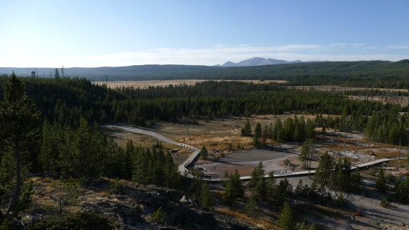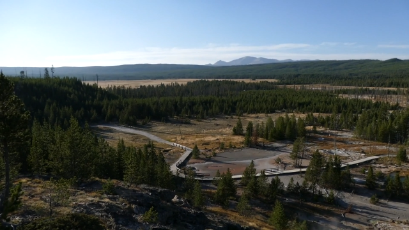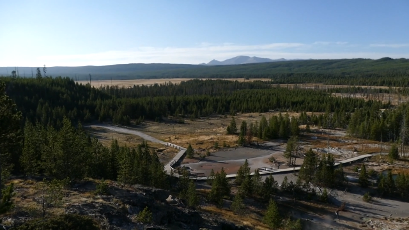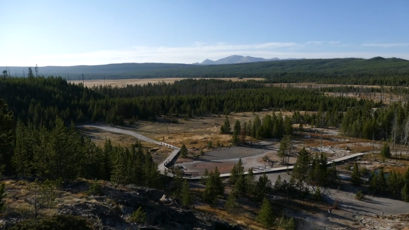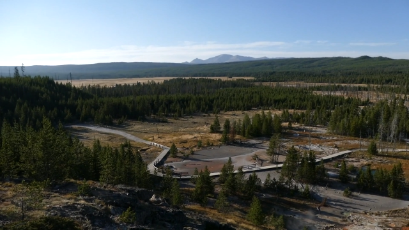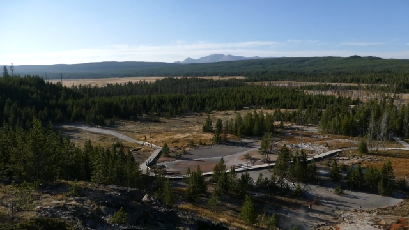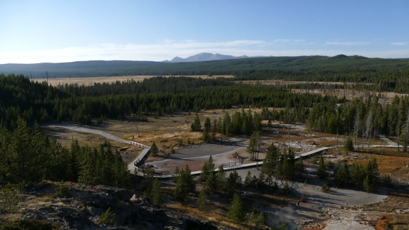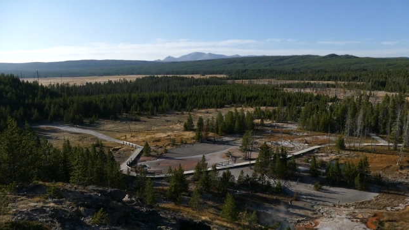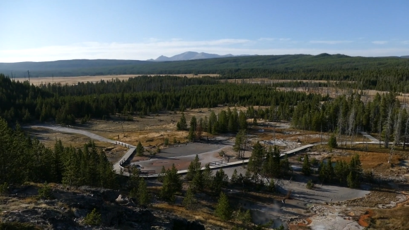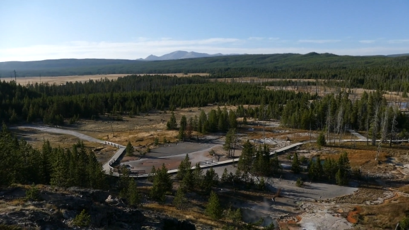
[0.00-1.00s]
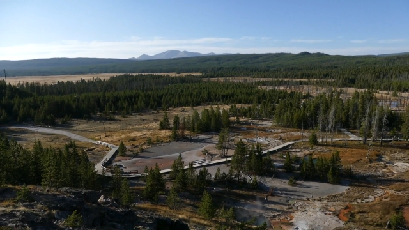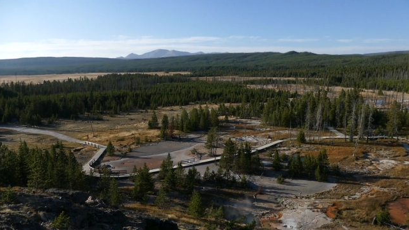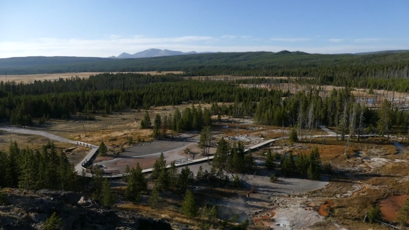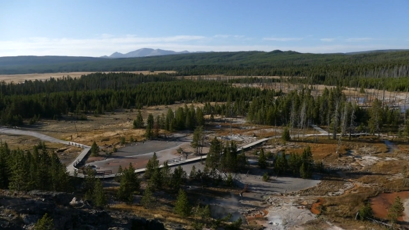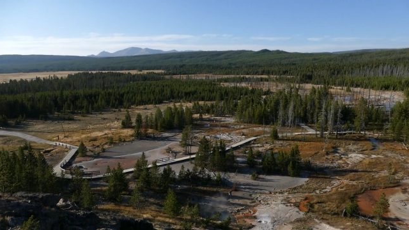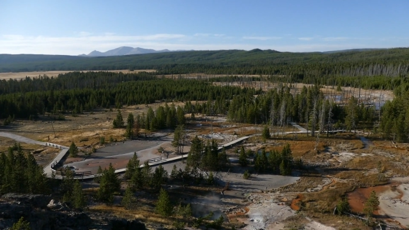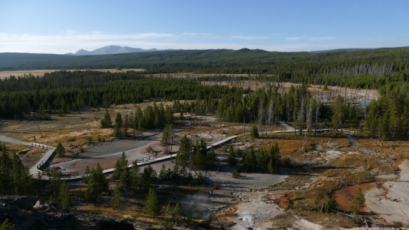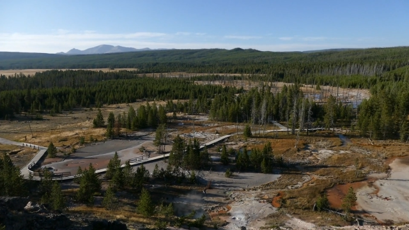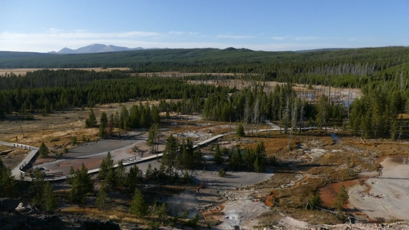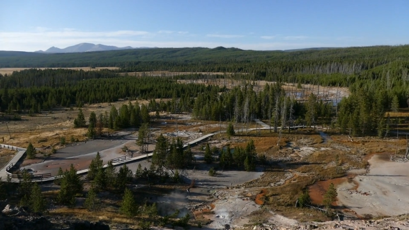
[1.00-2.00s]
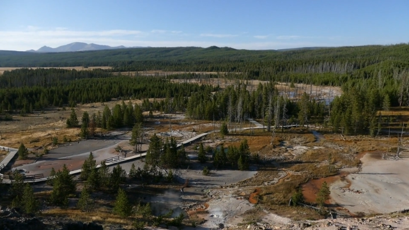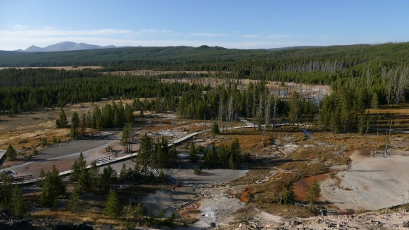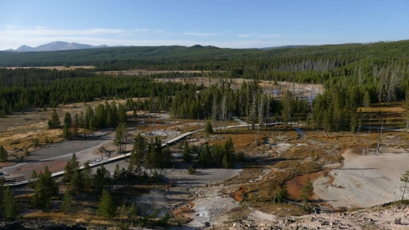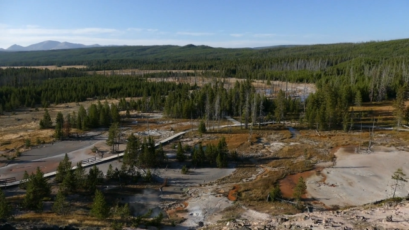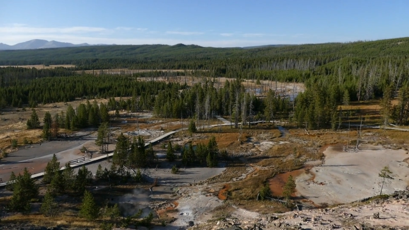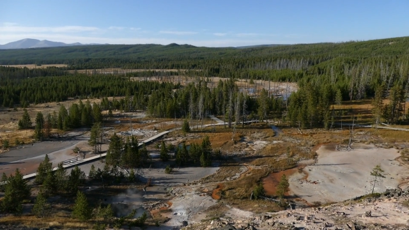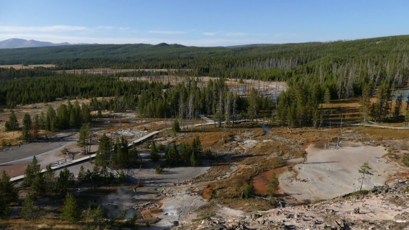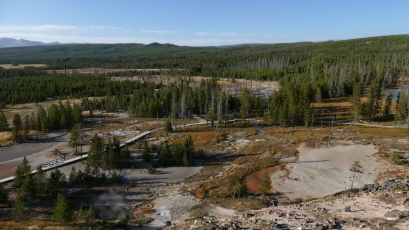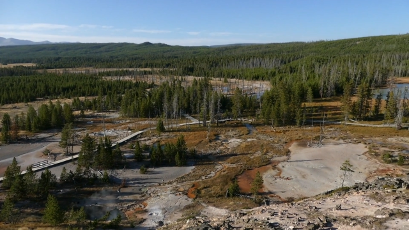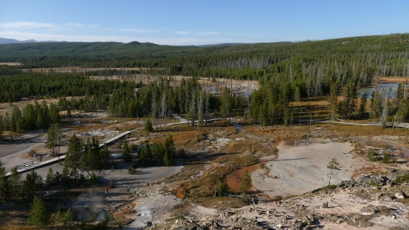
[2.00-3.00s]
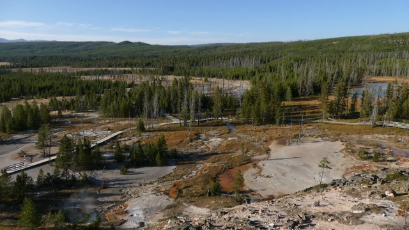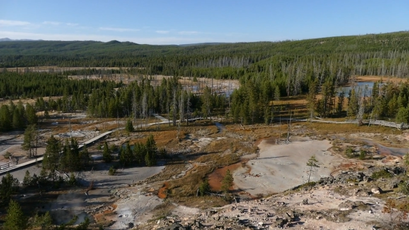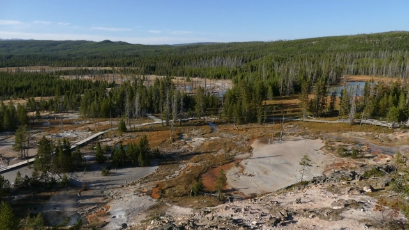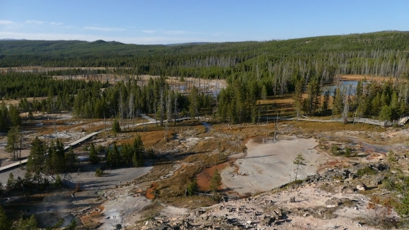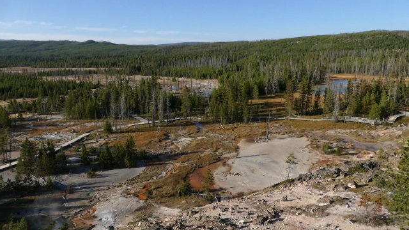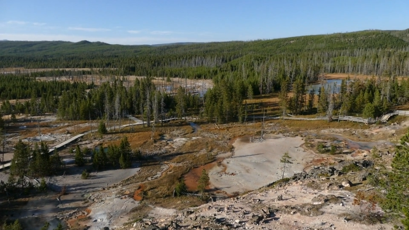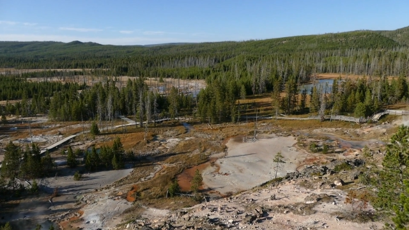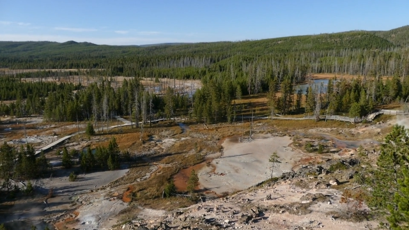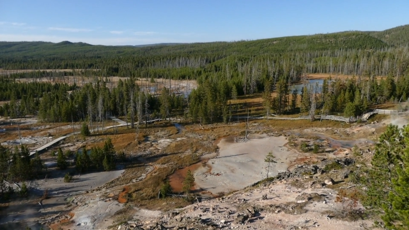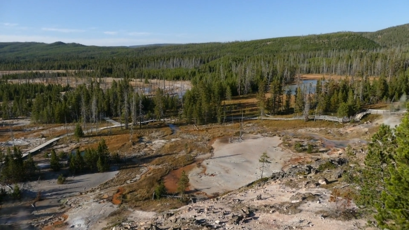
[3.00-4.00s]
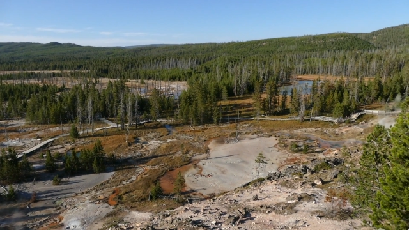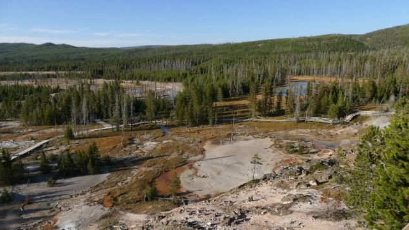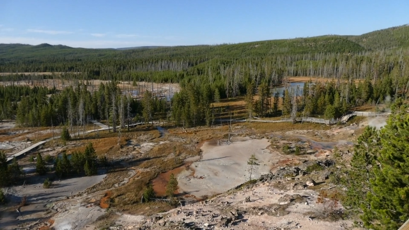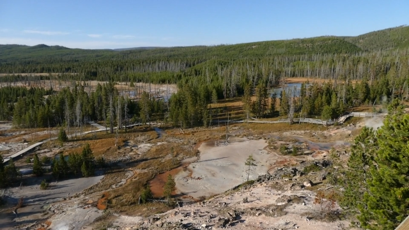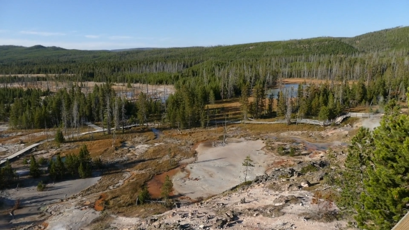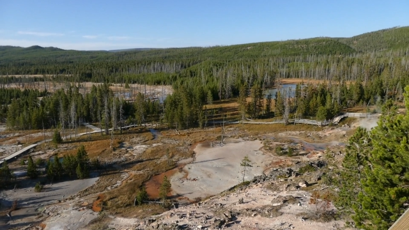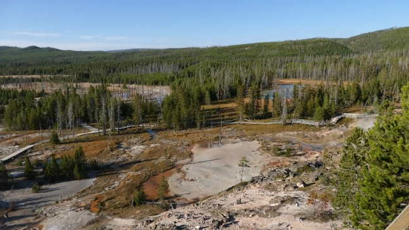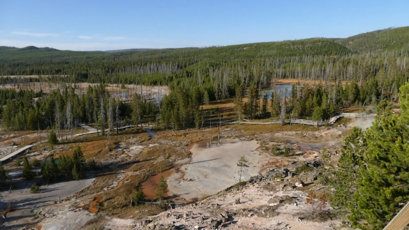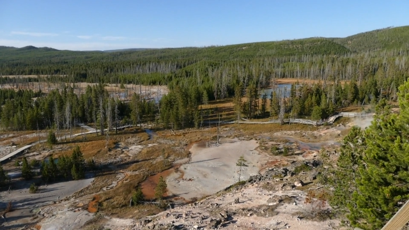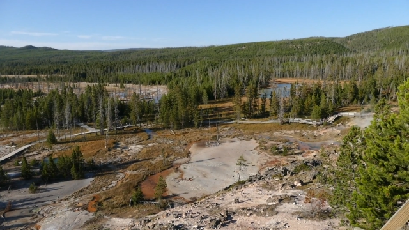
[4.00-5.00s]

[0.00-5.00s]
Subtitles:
Nobody's mouth can be seen.